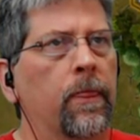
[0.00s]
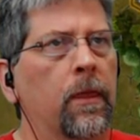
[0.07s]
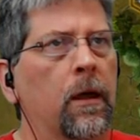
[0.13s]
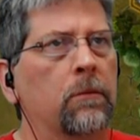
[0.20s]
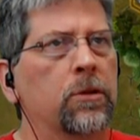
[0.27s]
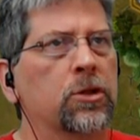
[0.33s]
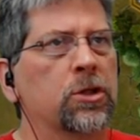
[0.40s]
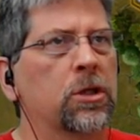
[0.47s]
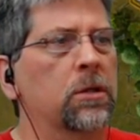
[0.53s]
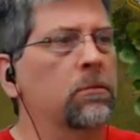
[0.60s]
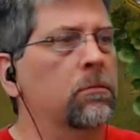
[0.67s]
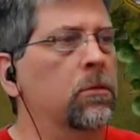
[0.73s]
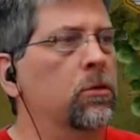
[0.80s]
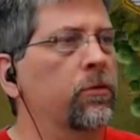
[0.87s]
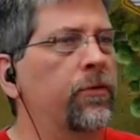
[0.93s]
just gonna
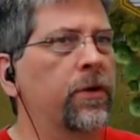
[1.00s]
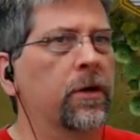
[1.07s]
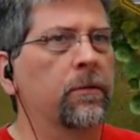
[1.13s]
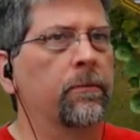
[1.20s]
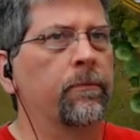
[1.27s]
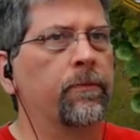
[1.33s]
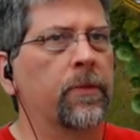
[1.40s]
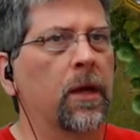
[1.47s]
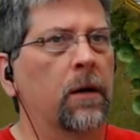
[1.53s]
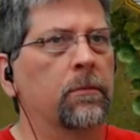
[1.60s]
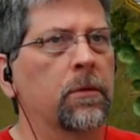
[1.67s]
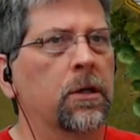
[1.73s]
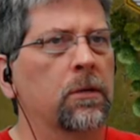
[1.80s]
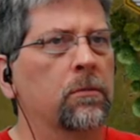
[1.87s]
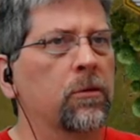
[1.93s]
move him. I'm
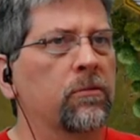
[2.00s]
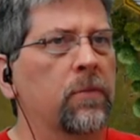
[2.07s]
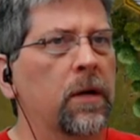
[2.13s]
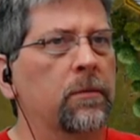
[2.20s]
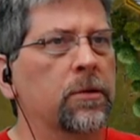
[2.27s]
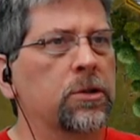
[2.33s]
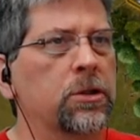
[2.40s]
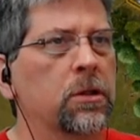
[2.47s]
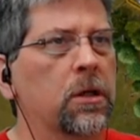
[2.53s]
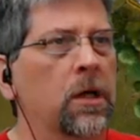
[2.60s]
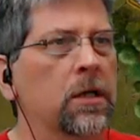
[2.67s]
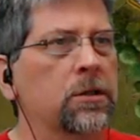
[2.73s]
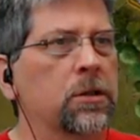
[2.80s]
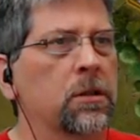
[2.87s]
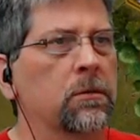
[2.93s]
gonna move my machine.
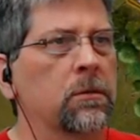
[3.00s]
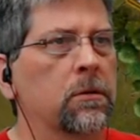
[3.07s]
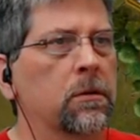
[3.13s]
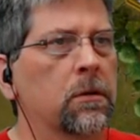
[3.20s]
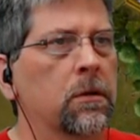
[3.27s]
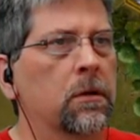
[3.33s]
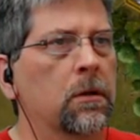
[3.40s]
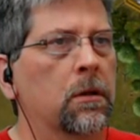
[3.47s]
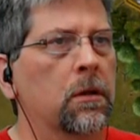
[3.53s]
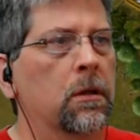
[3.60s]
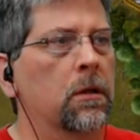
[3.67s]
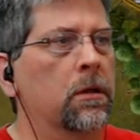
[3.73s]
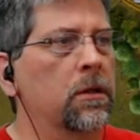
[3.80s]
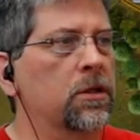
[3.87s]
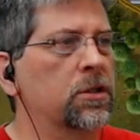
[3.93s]
Actually,
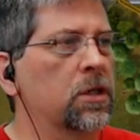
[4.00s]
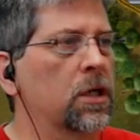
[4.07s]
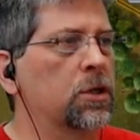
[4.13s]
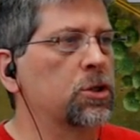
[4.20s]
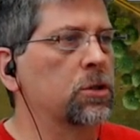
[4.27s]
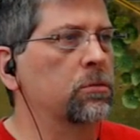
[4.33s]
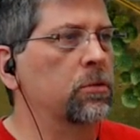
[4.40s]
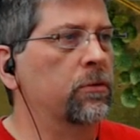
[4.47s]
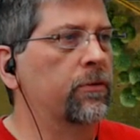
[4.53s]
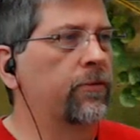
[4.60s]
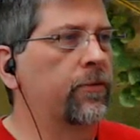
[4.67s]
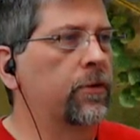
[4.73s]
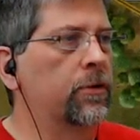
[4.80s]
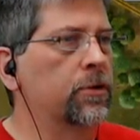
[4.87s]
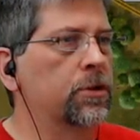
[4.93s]
this guy should move
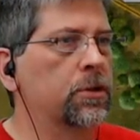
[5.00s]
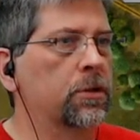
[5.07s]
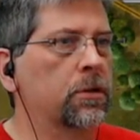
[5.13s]
first.